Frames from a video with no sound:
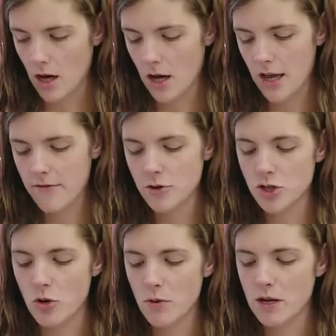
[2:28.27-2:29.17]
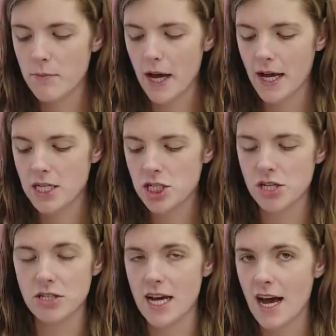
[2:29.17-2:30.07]
if you don't want to buy
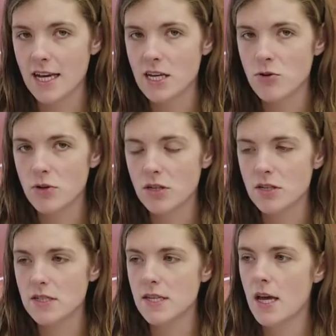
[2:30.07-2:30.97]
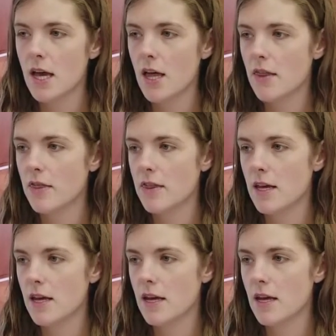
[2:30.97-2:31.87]
shirataki noodles,
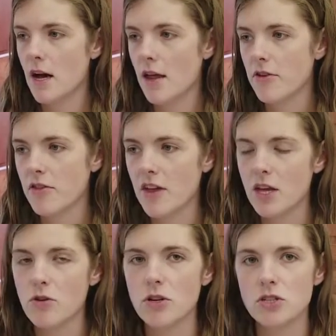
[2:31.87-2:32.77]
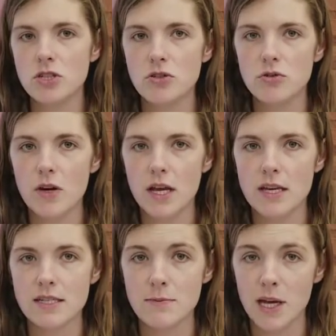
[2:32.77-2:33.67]
the other thing you could do
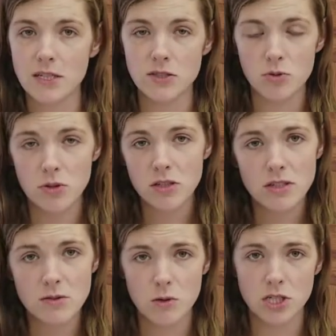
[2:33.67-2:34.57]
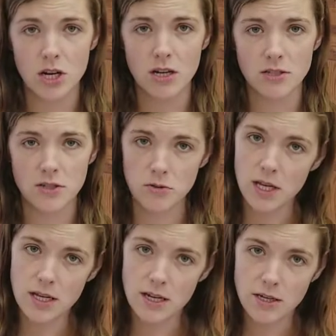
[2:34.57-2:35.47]
is make zoodles, which are
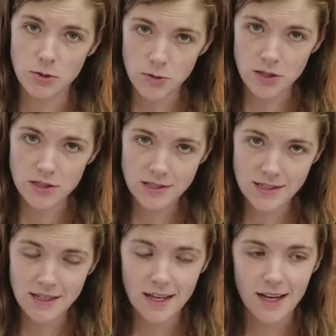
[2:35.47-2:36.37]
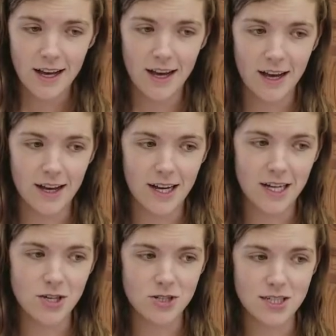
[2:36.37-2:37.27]
zucchini noodles.
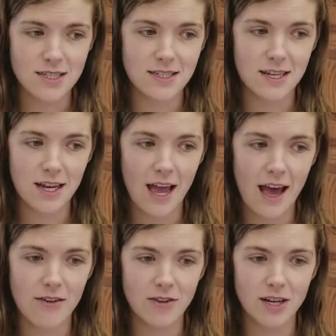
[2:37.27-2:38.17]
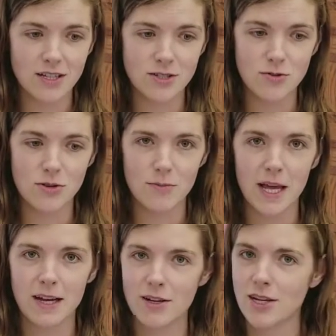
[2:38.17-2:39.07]
You just have a zoodle
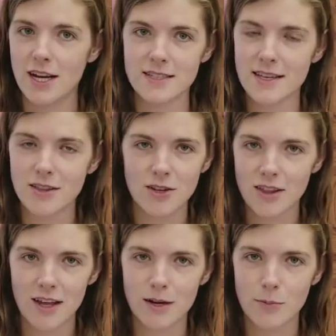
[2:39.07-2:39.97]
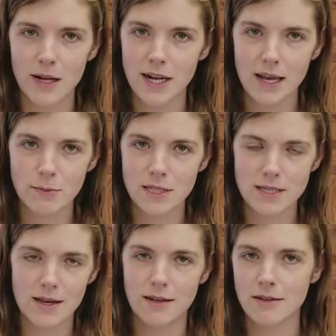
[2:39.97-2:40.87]
maker. You guys can look that up on
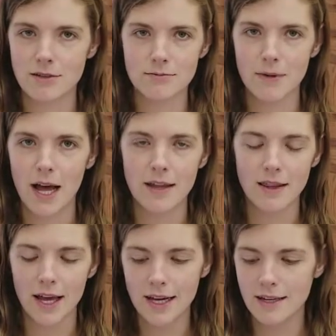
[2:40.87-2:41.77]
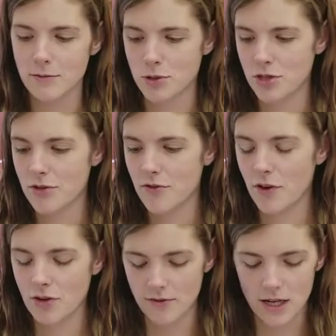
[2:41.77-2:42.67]
Amazon or online. I'm sure you've
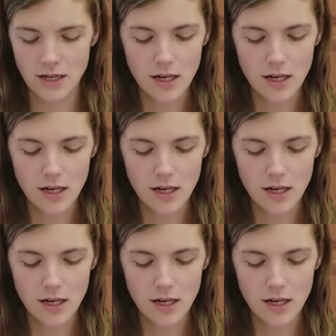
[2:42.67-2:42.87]
heard of it.